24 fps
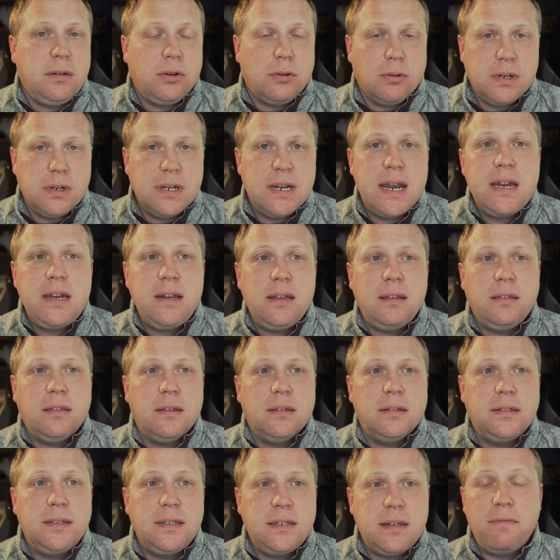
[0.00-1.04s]
creating
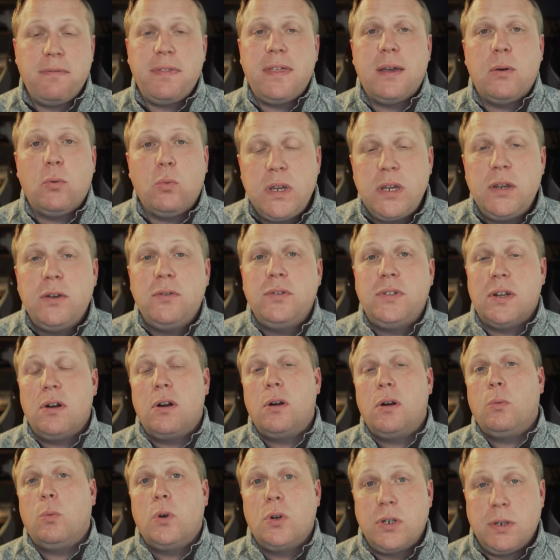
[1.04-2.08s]
the stuff that we use in
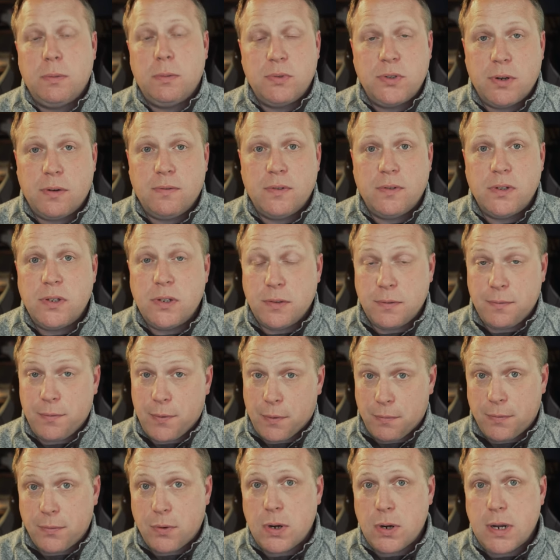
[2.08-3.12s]
our worship services for
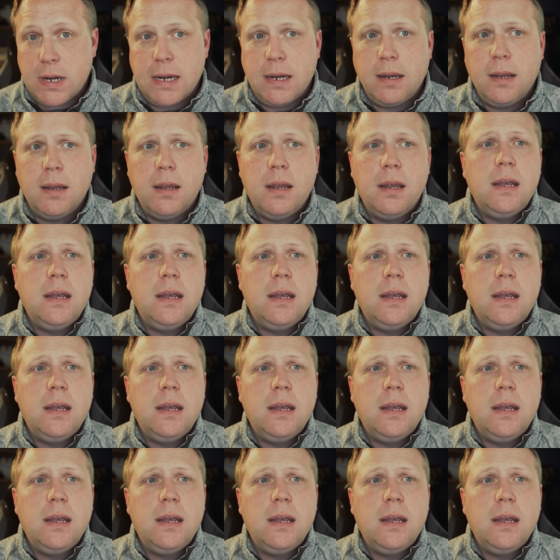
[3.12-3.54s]
free